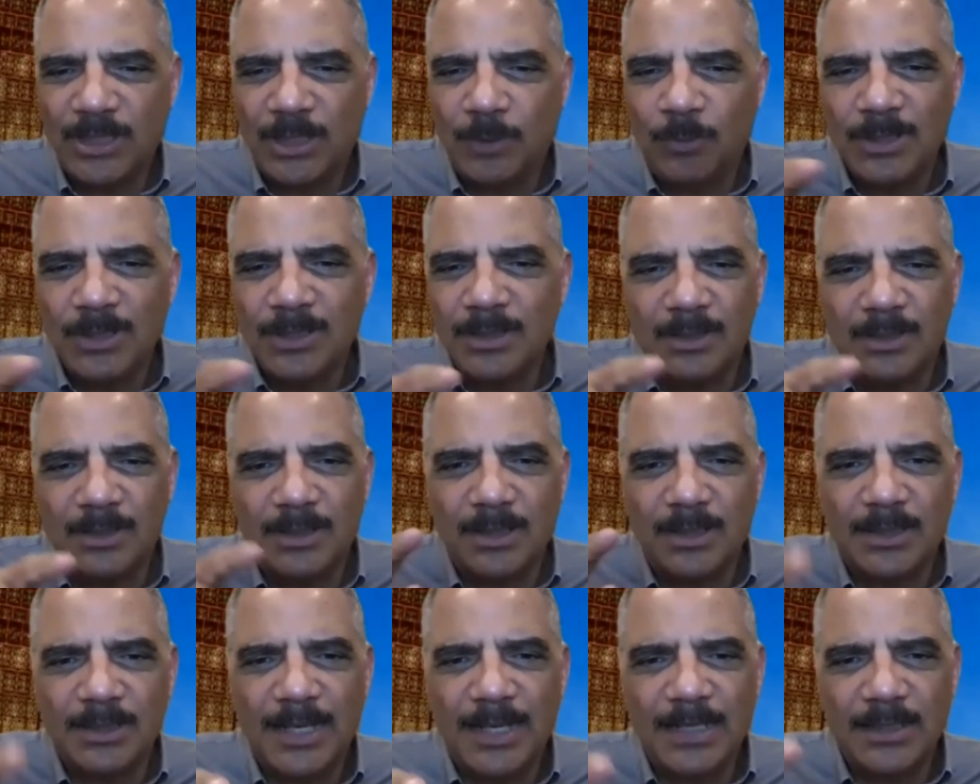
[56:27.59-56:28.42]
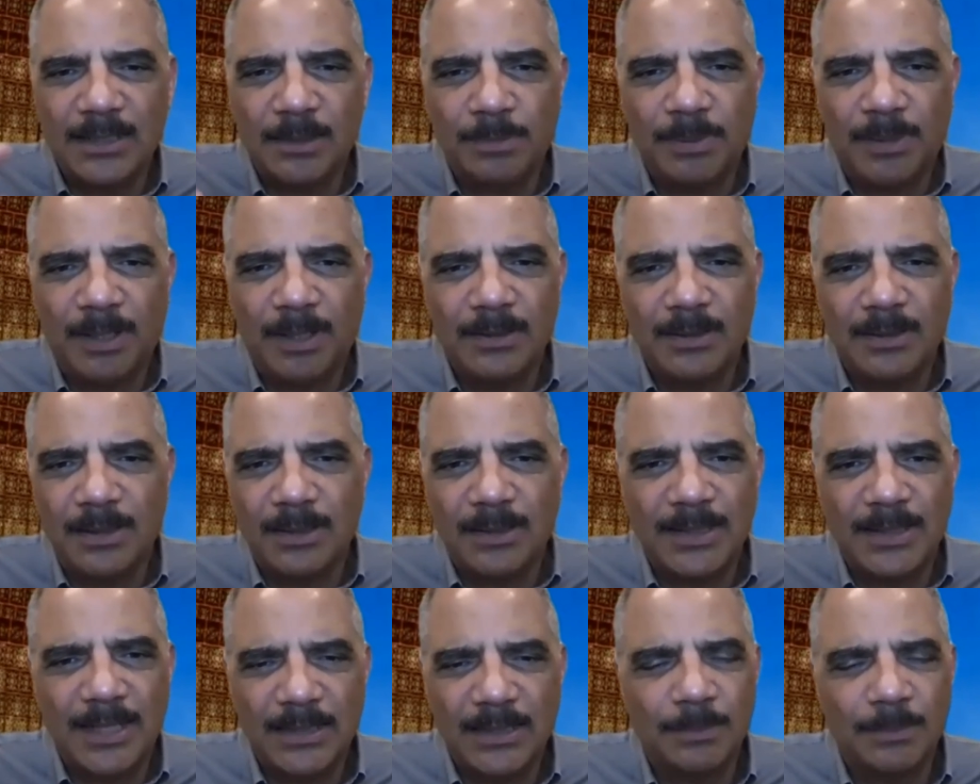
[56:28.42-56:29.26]
It wasn't success upon
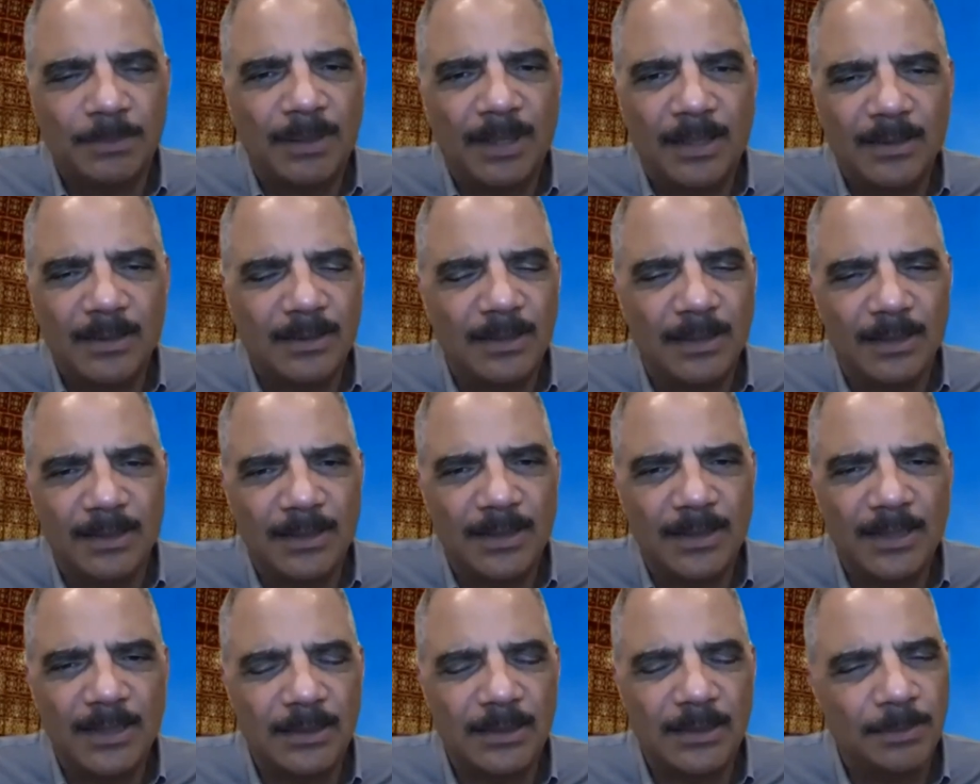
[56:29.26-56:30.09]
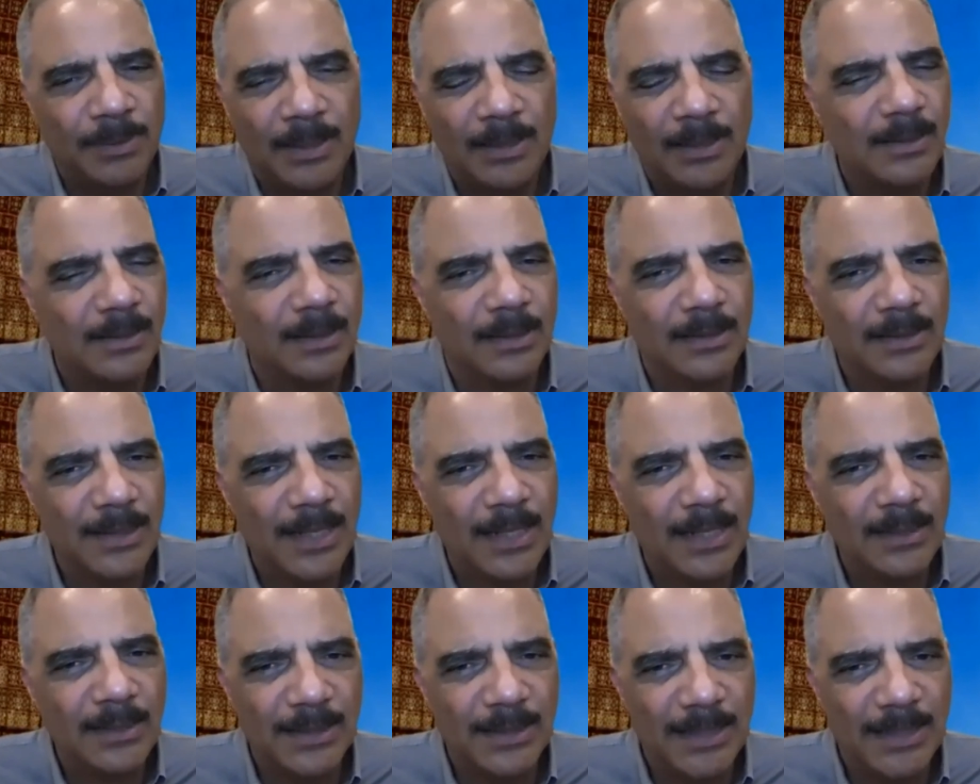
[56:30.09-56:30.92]
success upon success upon
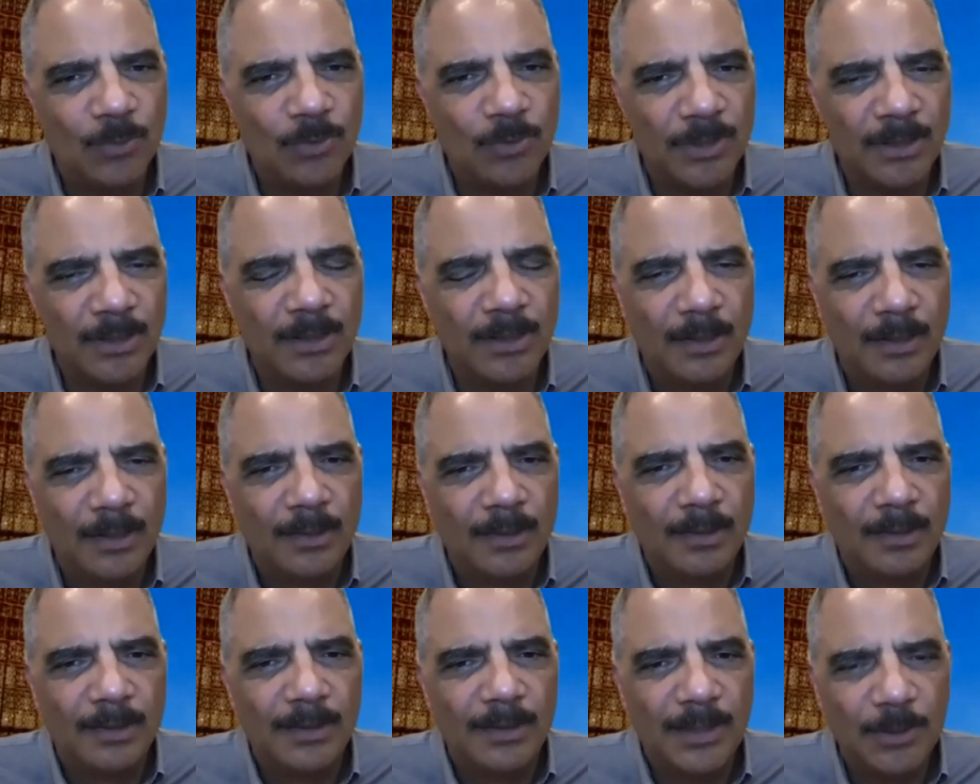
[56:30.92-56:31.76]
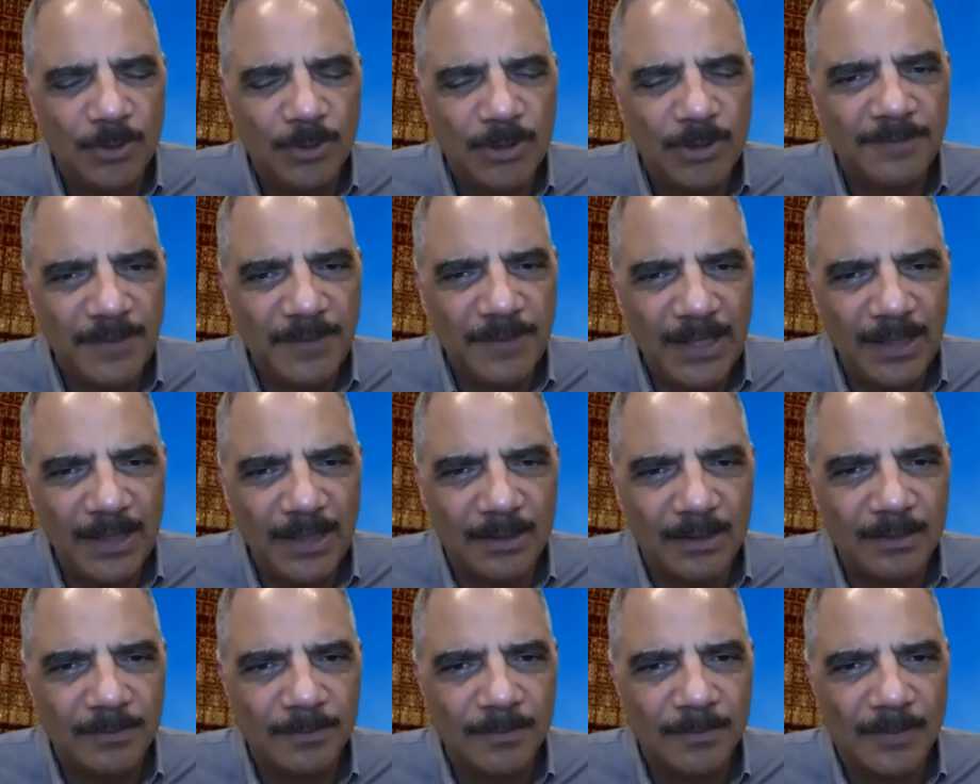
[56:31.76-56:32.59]
success. There were there were
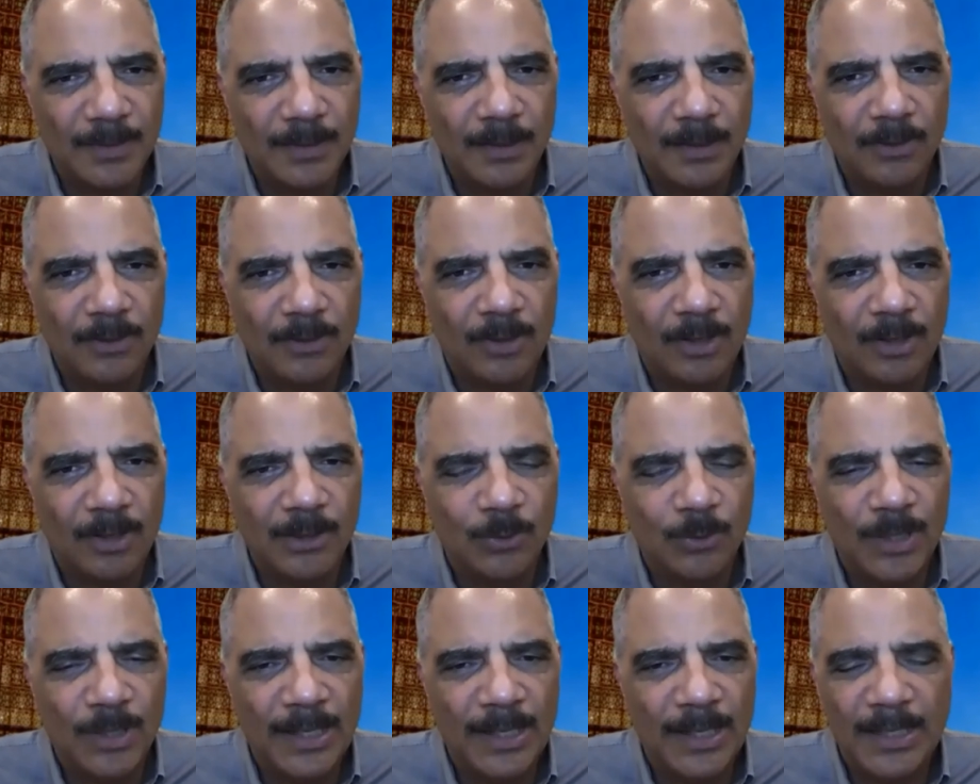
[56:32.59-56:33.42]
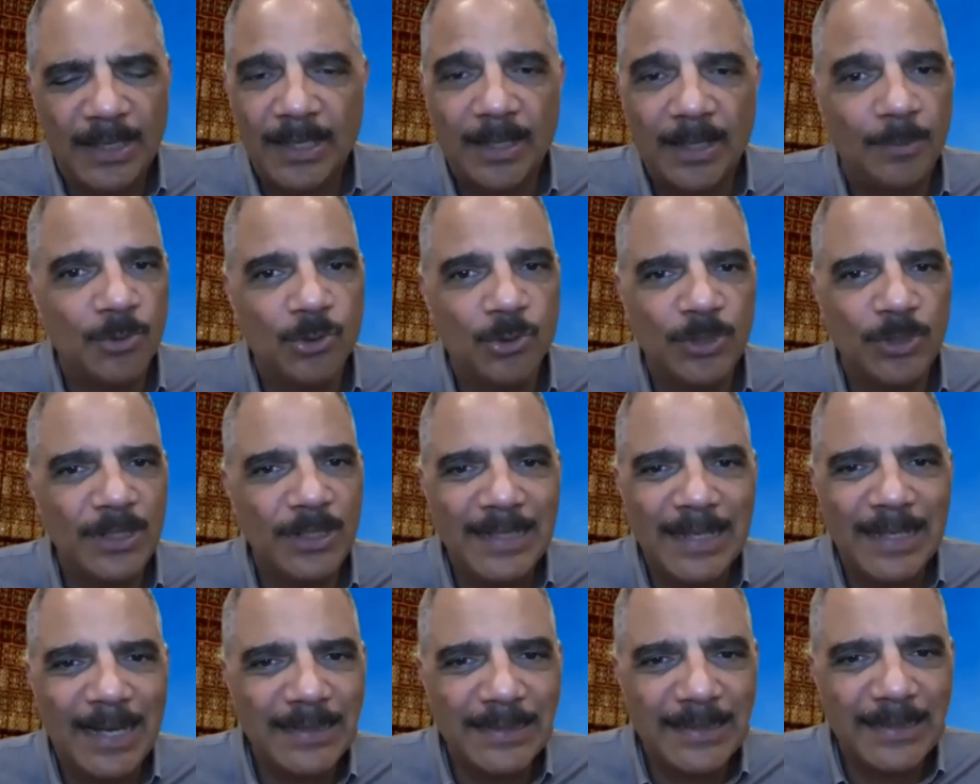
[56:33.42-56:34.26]
defeats along the way, and I'm sure
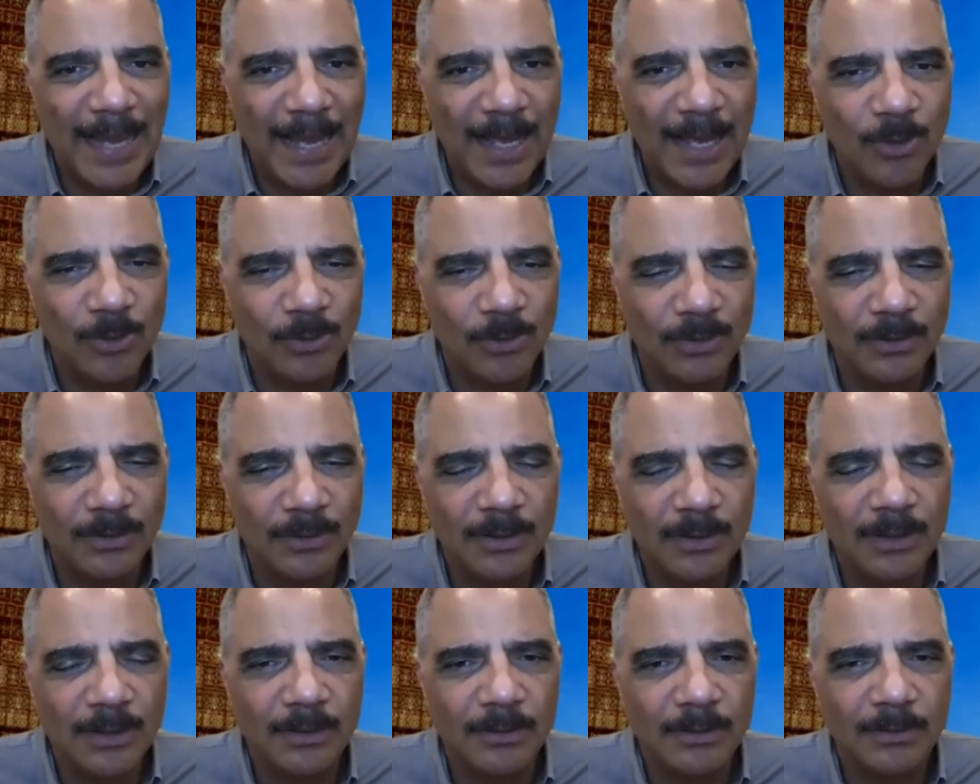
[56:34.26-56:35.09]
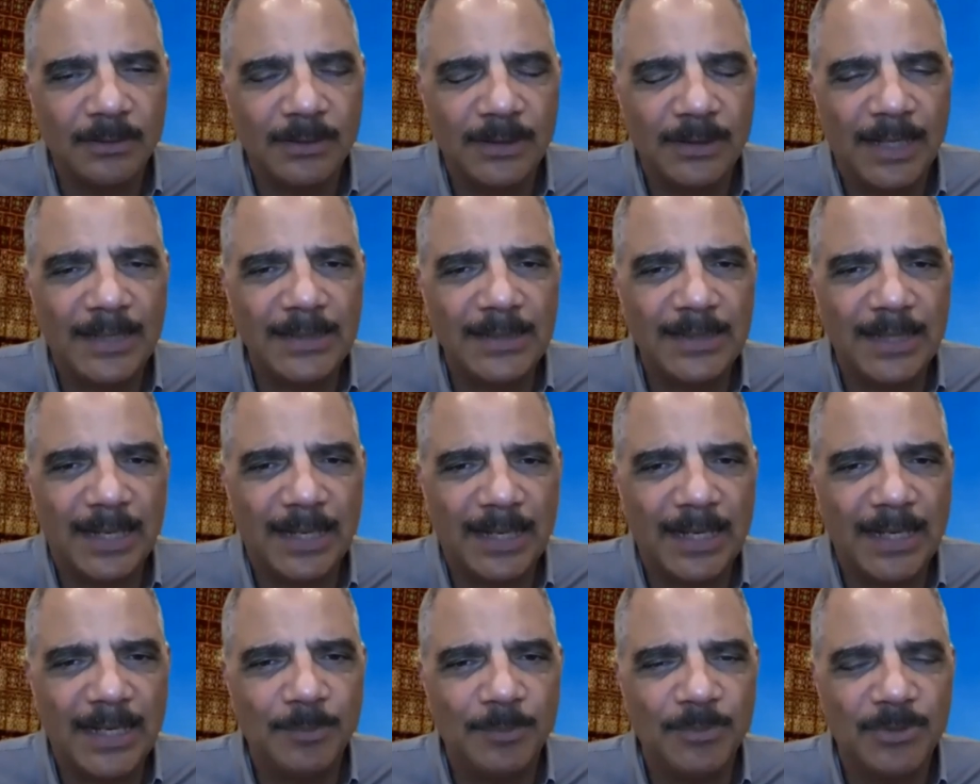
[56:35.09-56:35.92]
he got down. You know, at
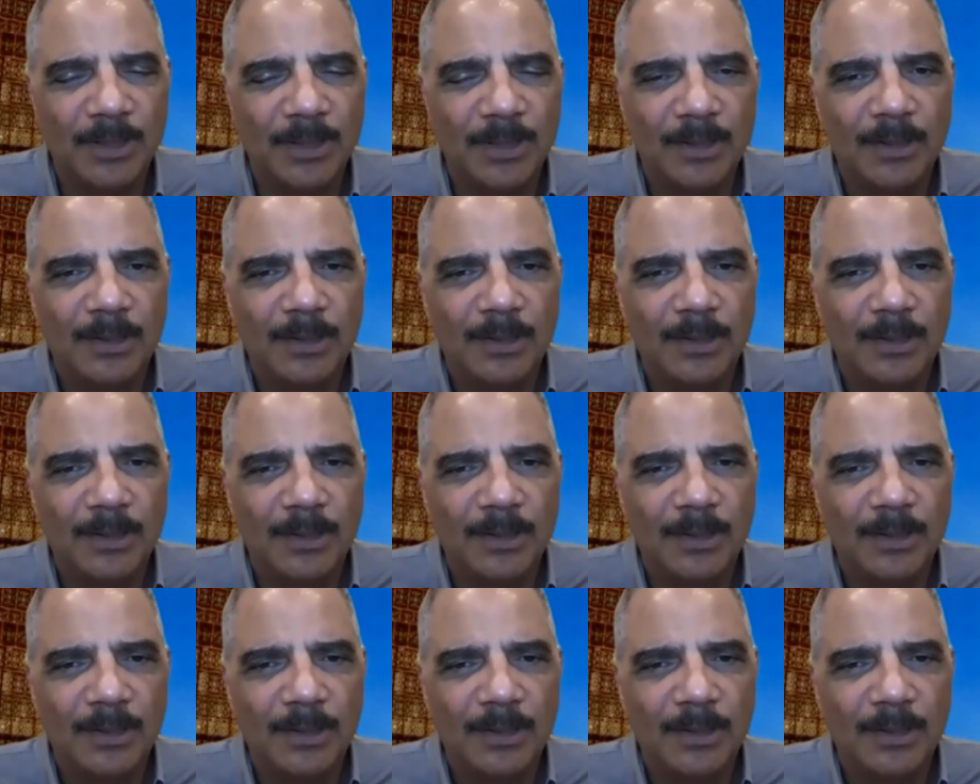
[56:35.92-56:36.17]
times.